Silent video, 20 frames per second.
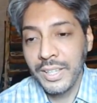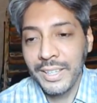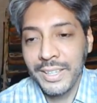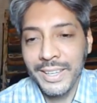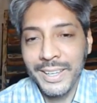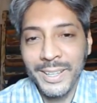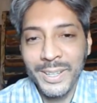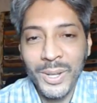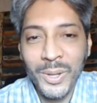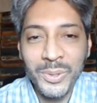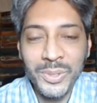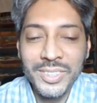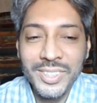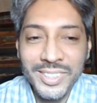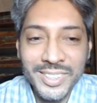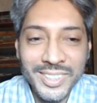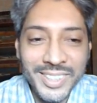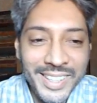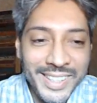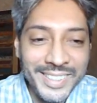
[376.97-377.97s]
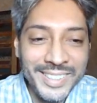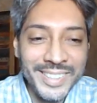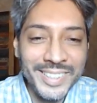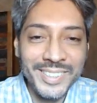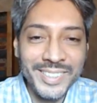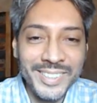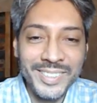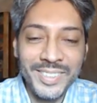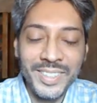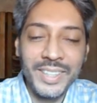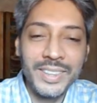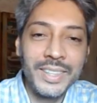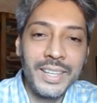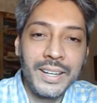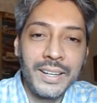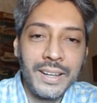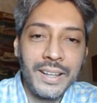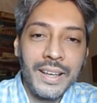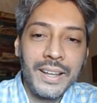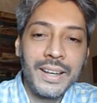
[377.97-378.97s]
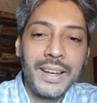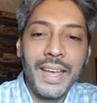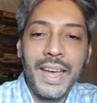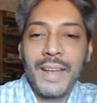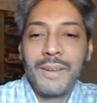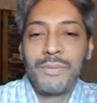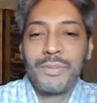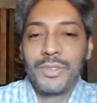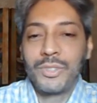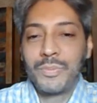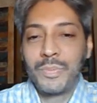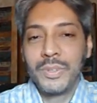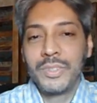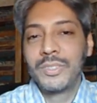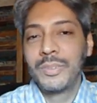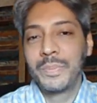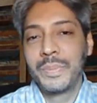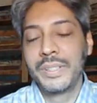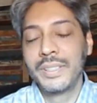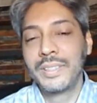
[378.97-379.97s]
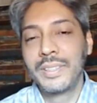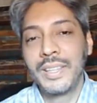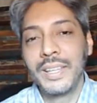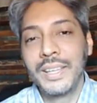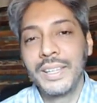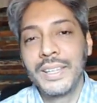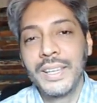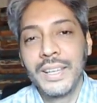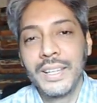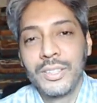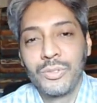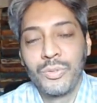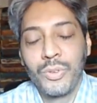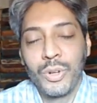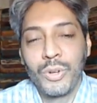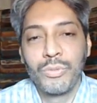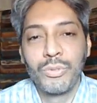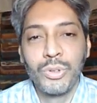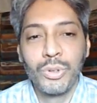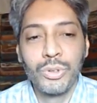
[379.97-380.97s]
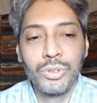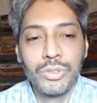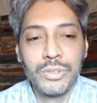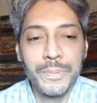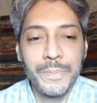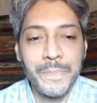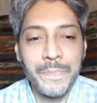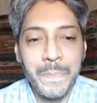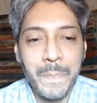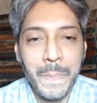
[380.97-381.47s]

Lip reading: thinking. Now, this is easier said than done, and first principles thinking is one of those